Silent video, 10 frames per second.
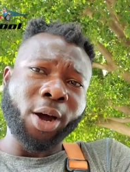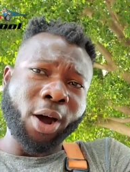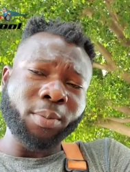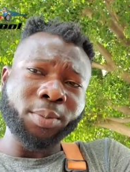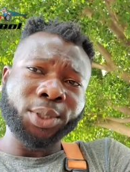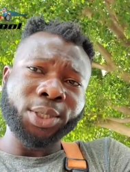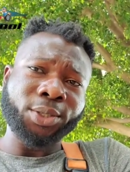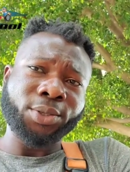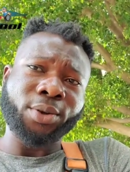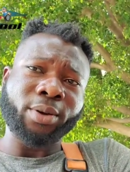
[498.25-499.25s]
comes
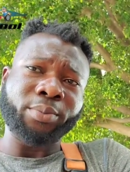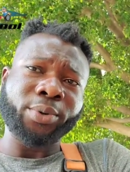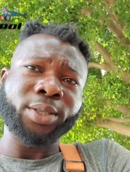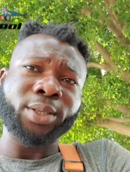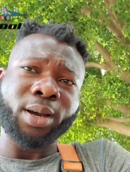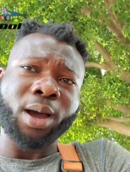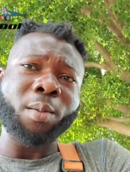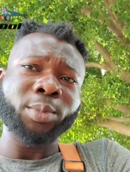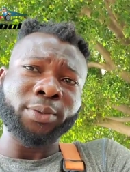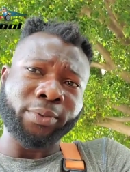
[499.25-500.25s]
into your compressor
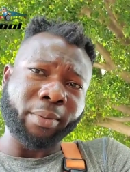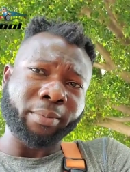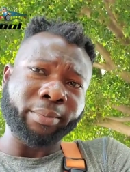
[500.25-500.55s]
comes from.